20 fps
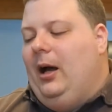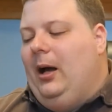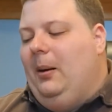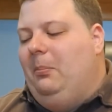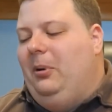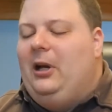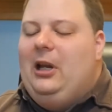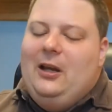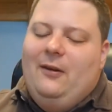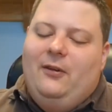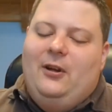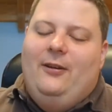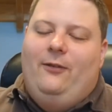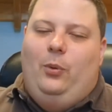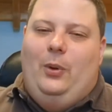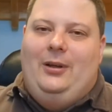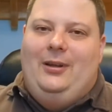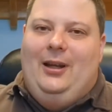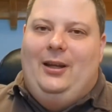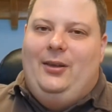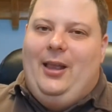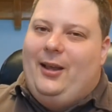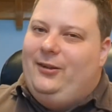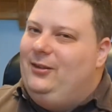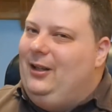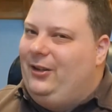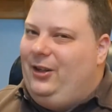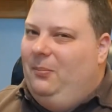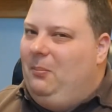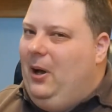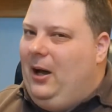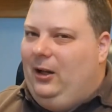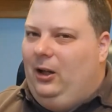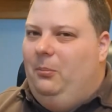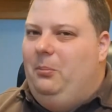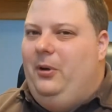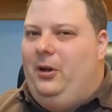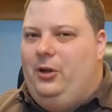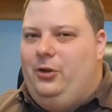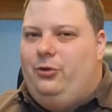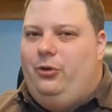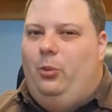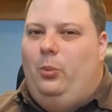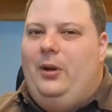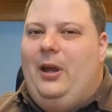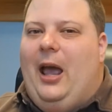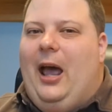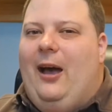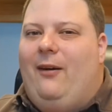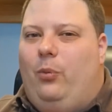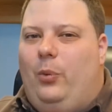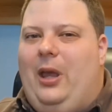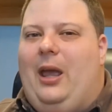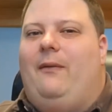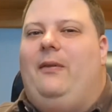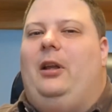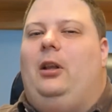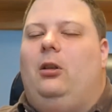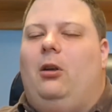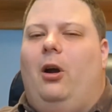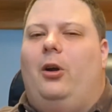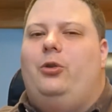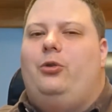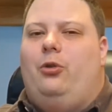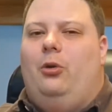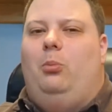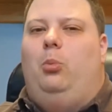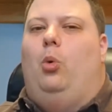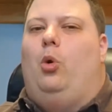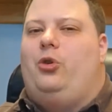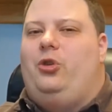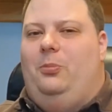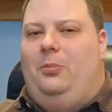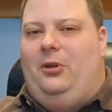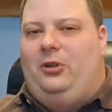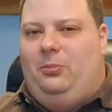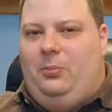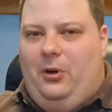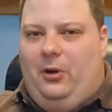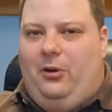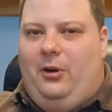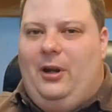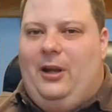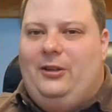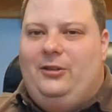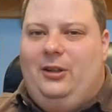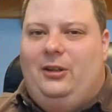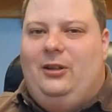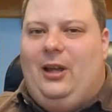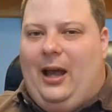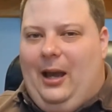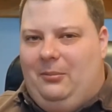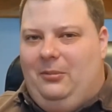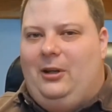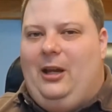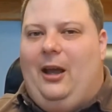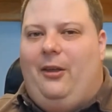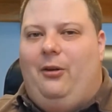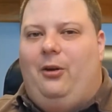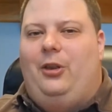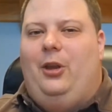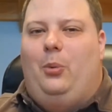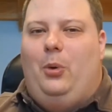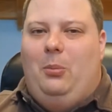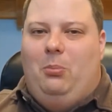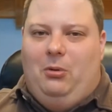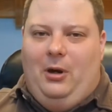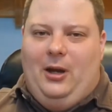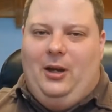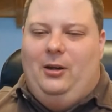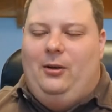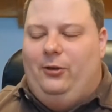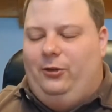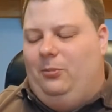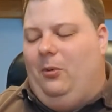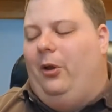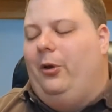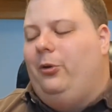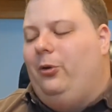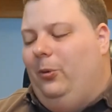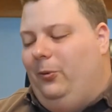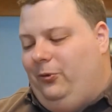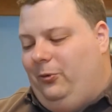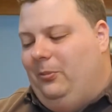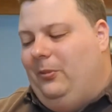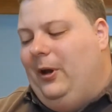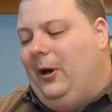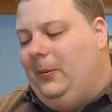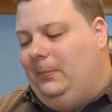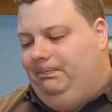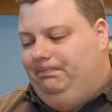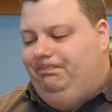But even if we did, that's not the model of ministry we have. We have a large group worship experience and time together, and then we break into smaller groups from there.